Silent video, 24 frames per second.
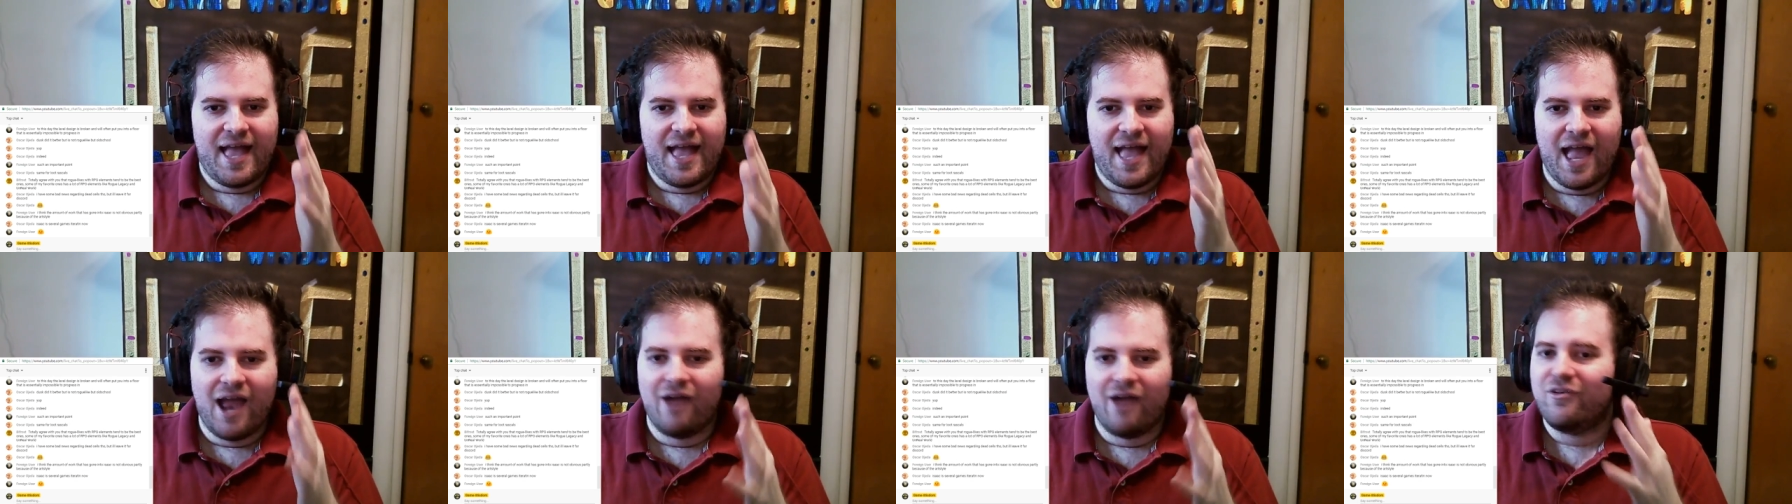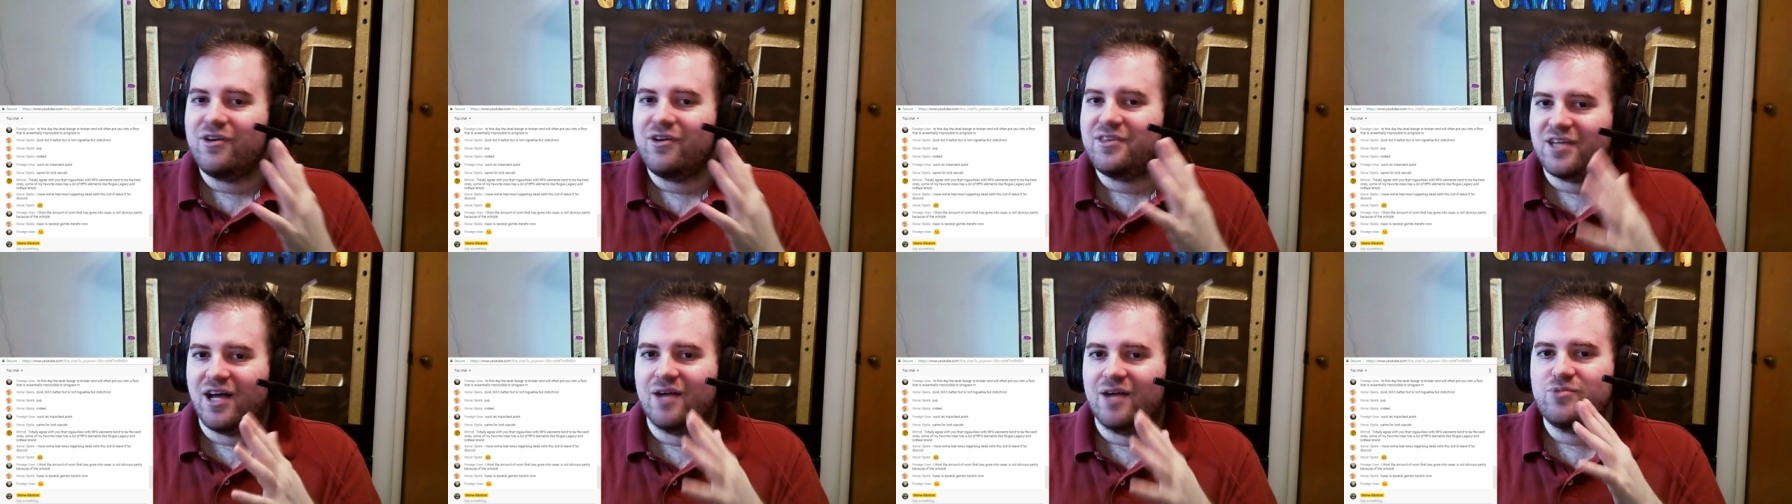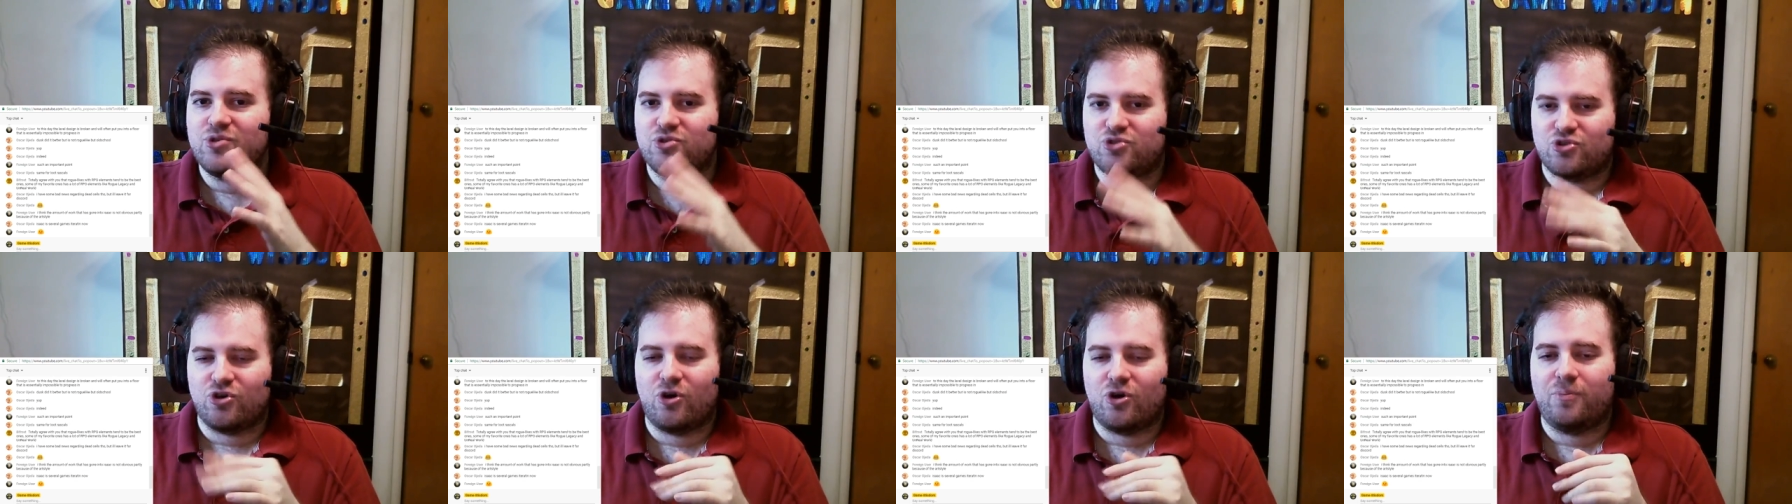every time you
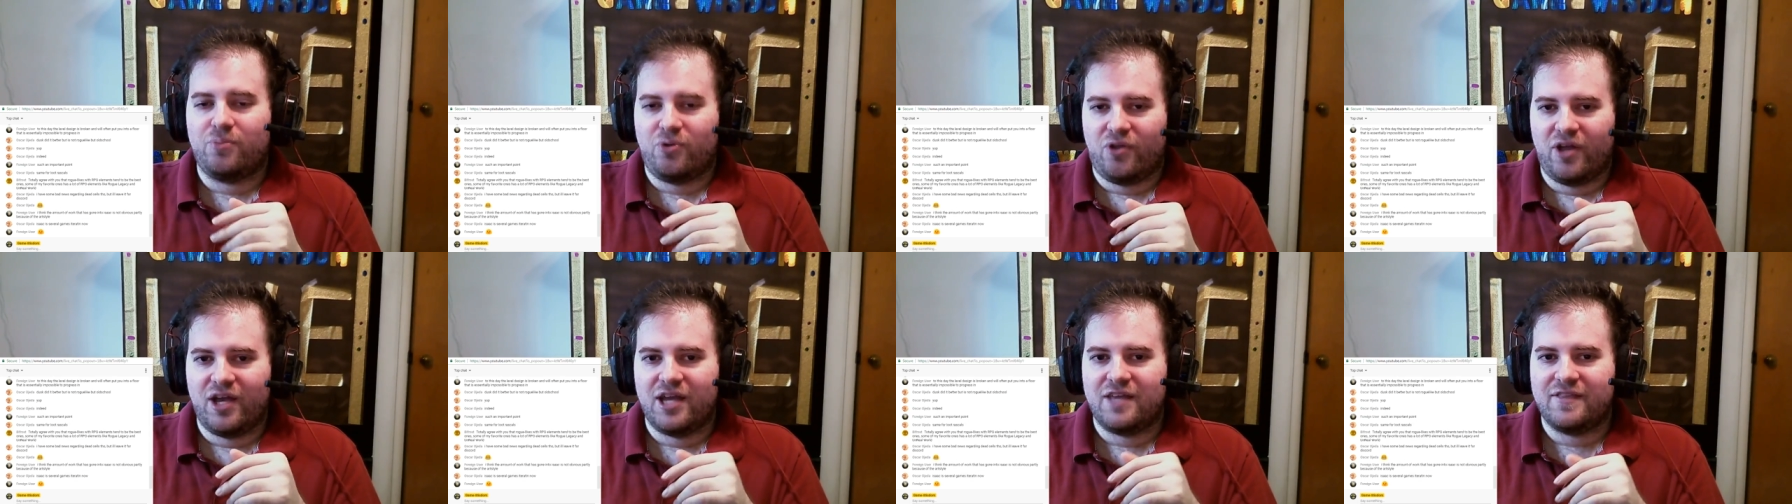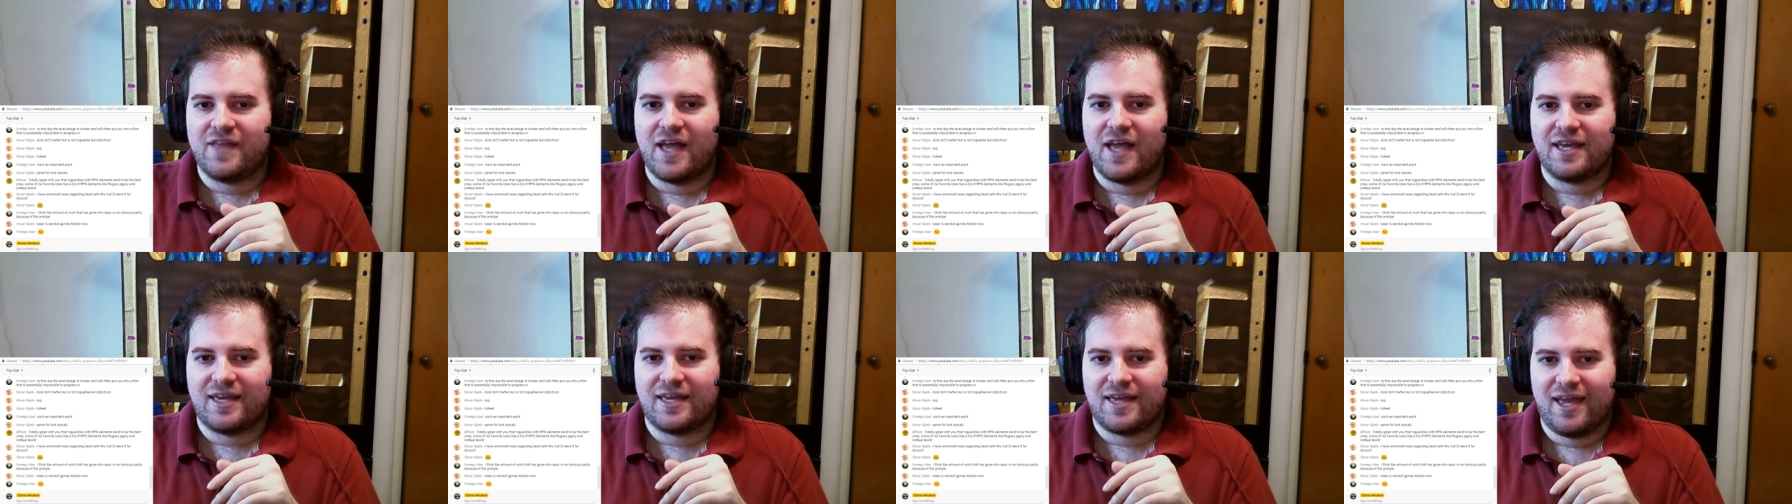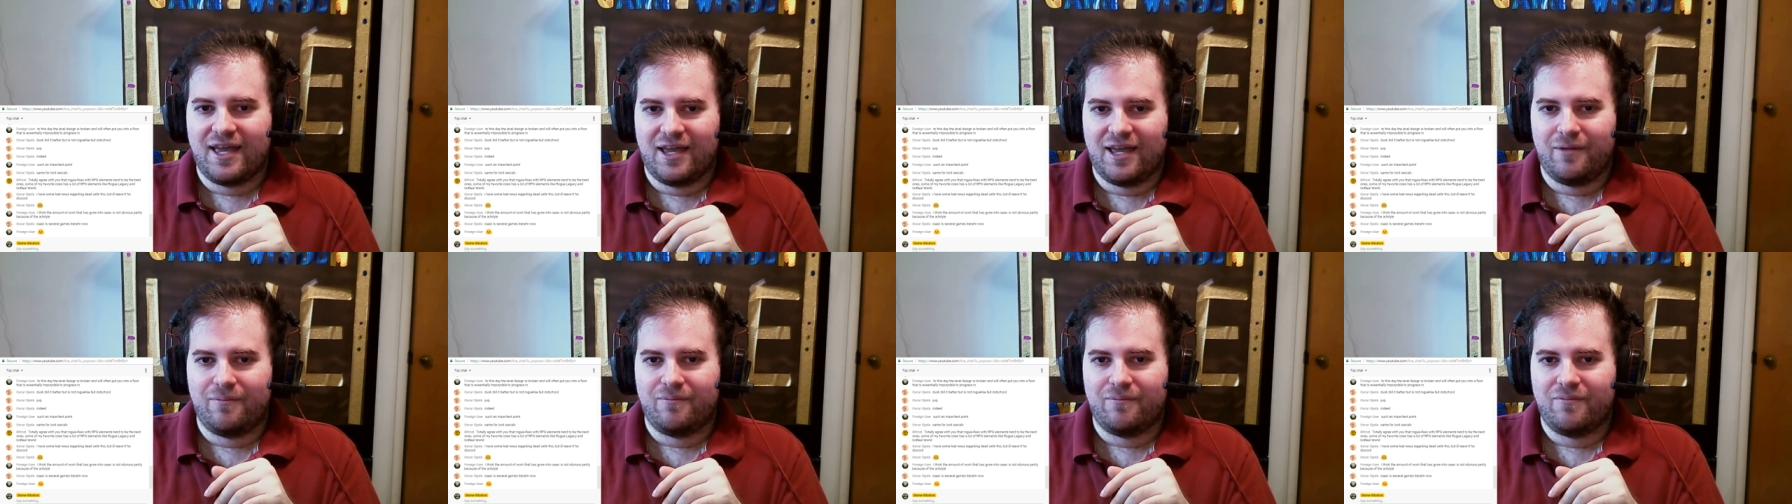start playing that game,